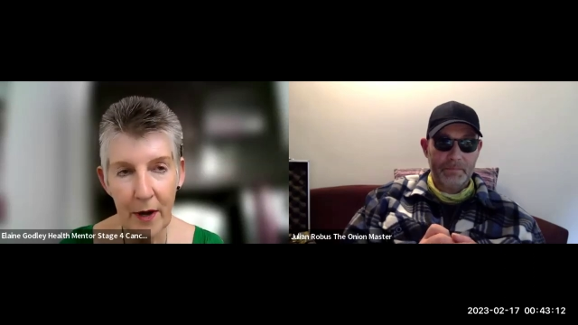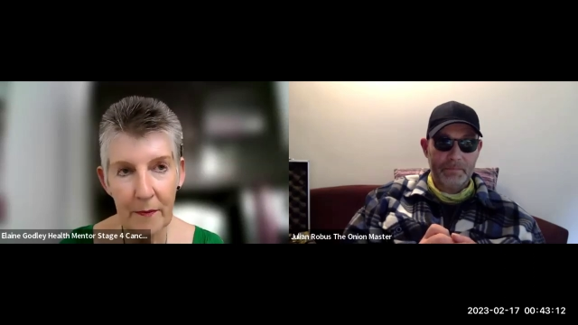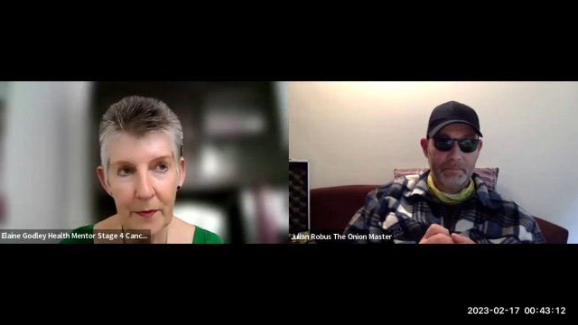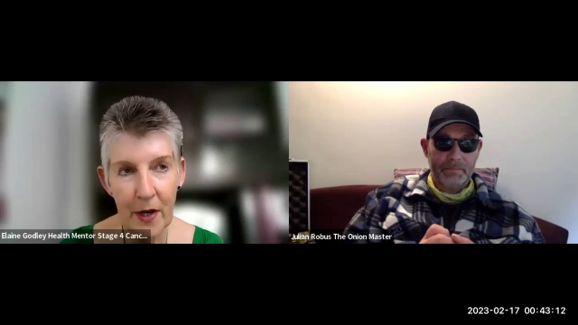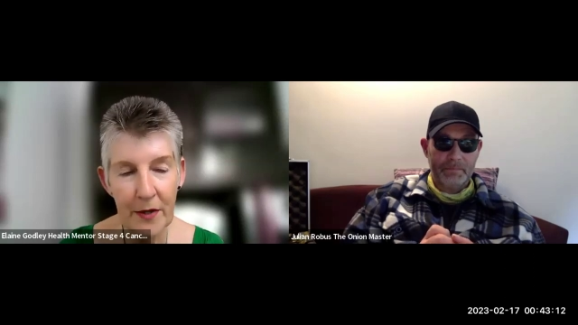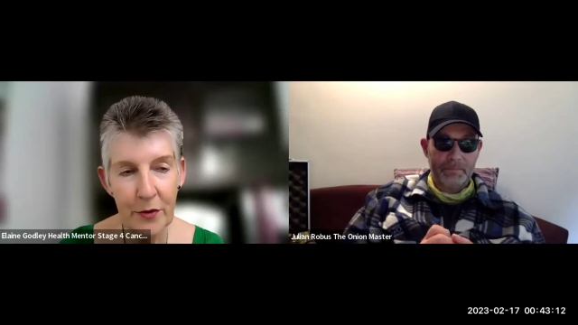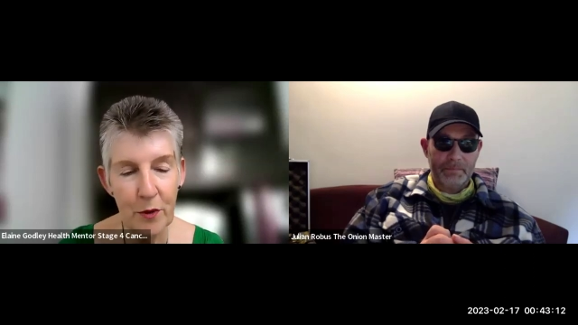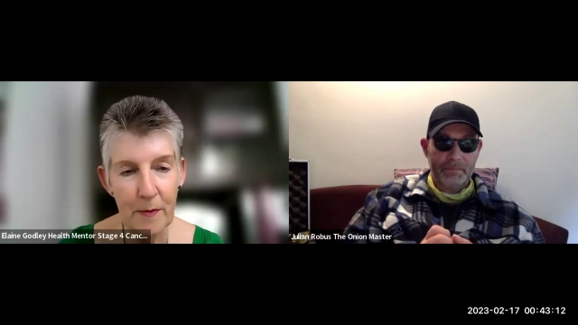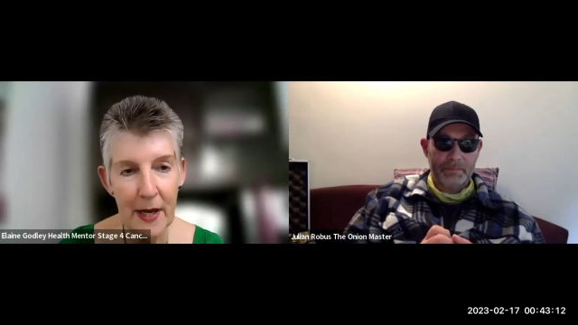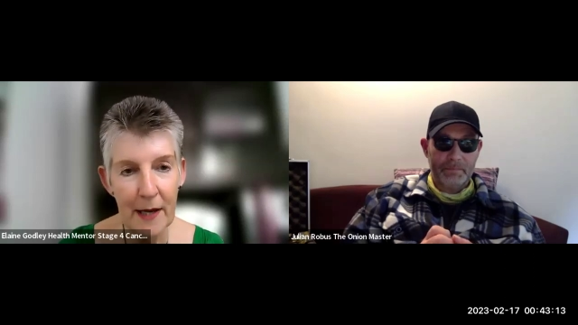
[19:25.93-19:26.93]
Speaker 1: um, I
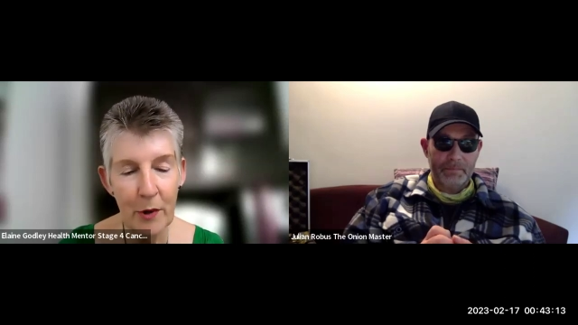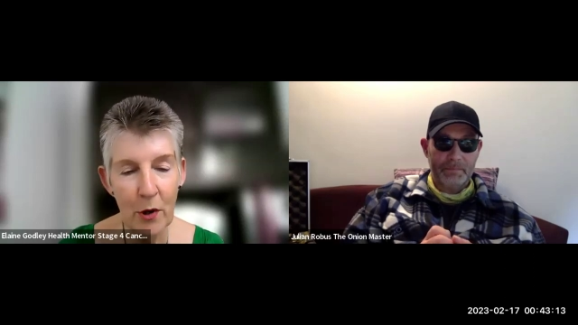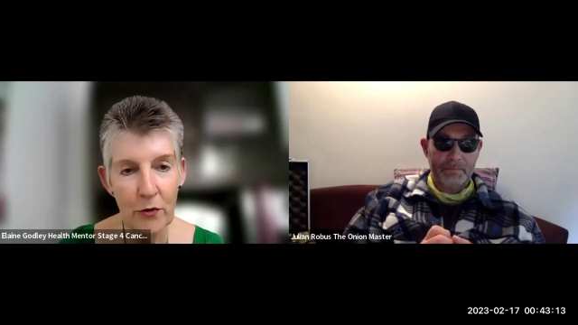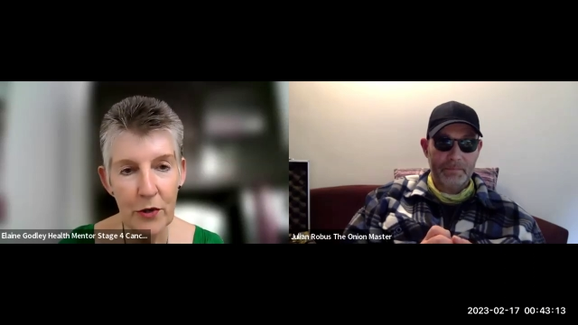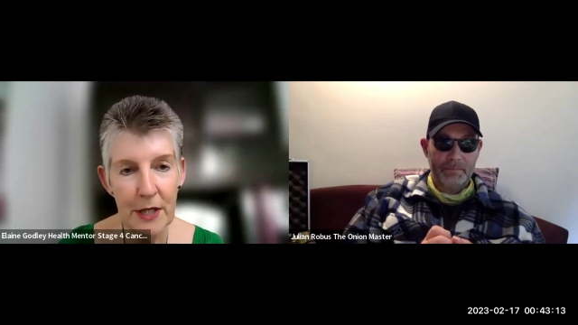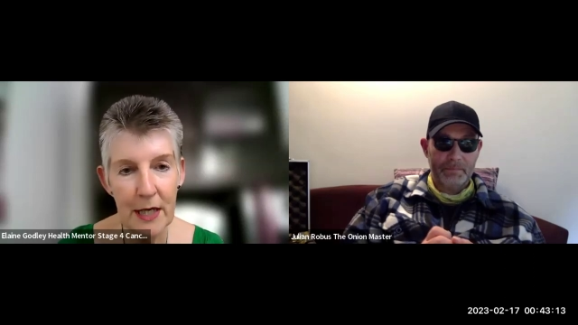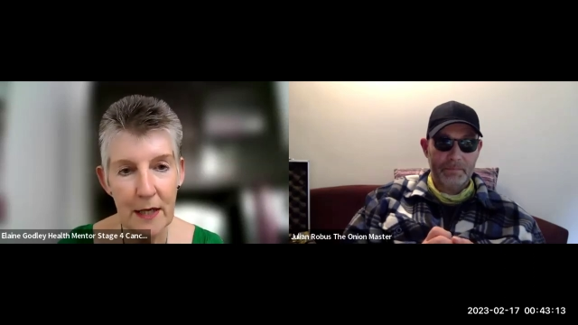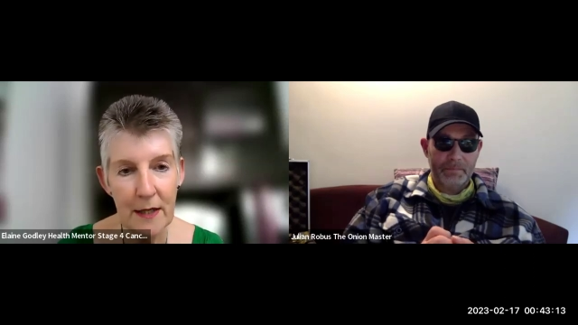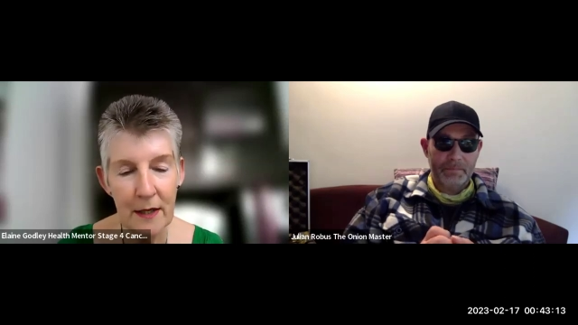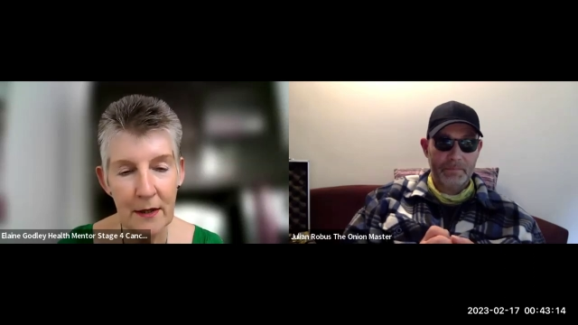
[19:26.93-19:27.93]
talk about
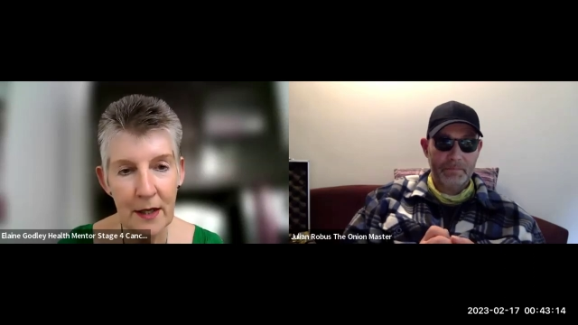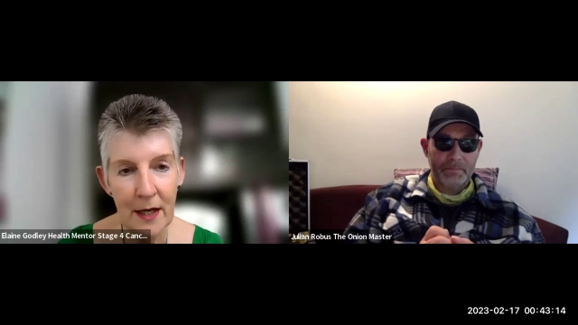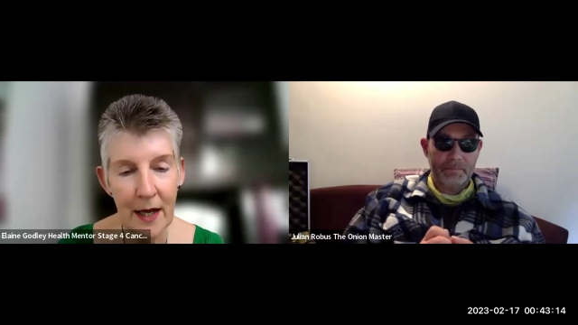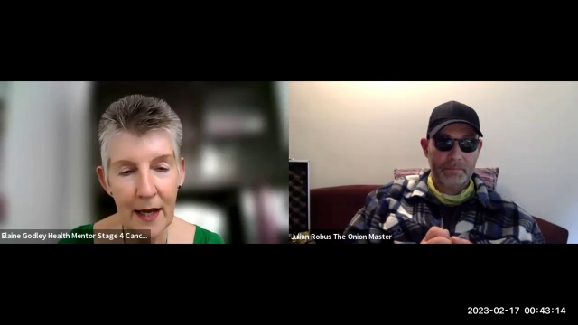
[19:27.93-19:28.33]
Hippocrates and,